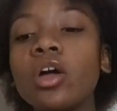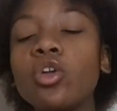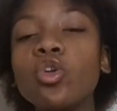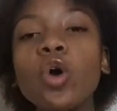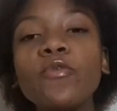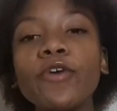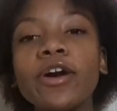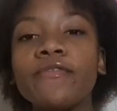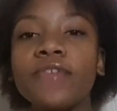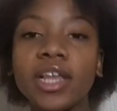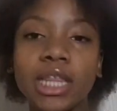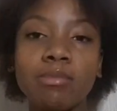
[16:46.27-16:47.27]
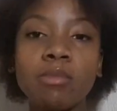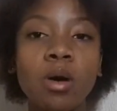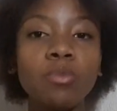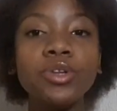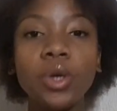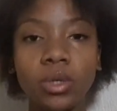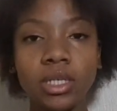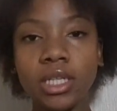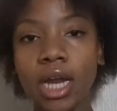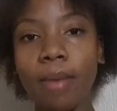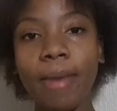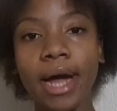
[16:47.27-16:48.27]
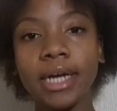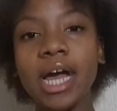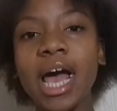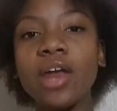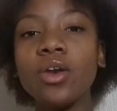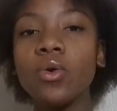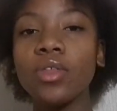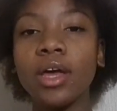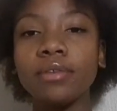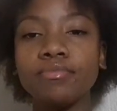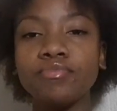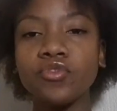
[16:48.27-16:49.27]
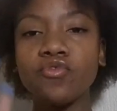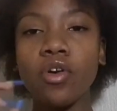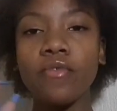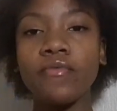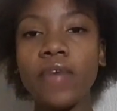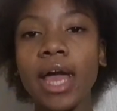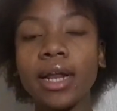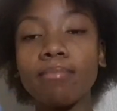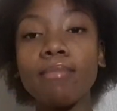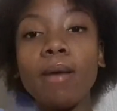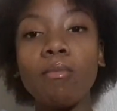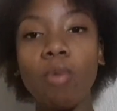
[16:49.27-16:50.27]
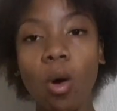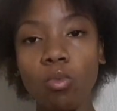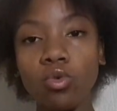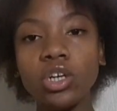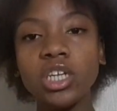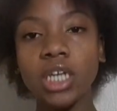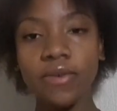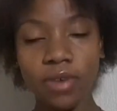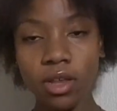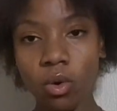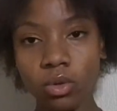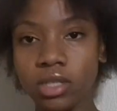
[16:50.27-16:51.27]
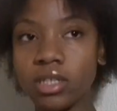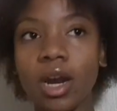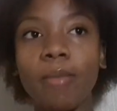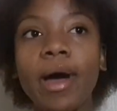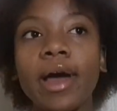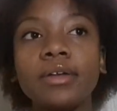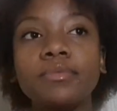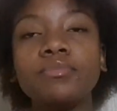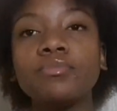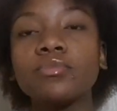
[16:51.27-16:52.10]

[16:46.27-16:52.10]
Know for a fact that my mom will notice that I'm high. I know that for a fact. My mom would definitely notice that I'm high.